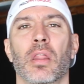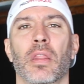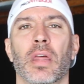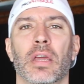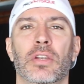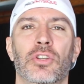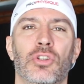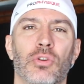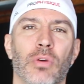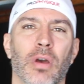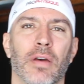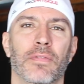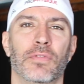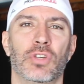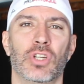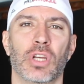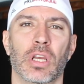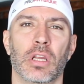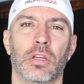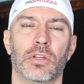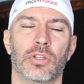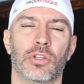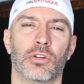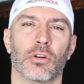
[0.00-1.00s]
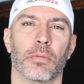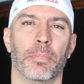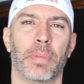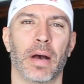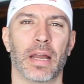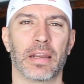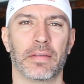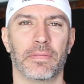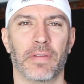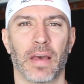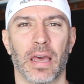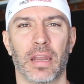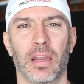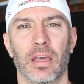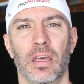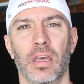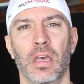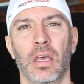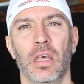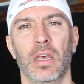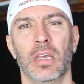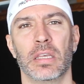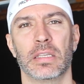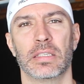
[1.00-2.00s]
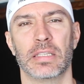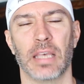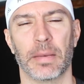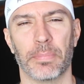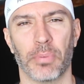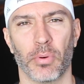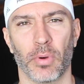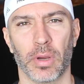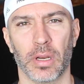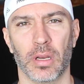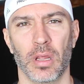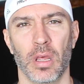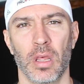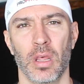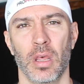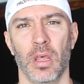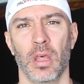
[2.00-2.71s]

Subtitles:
that you have changed your body fat set point.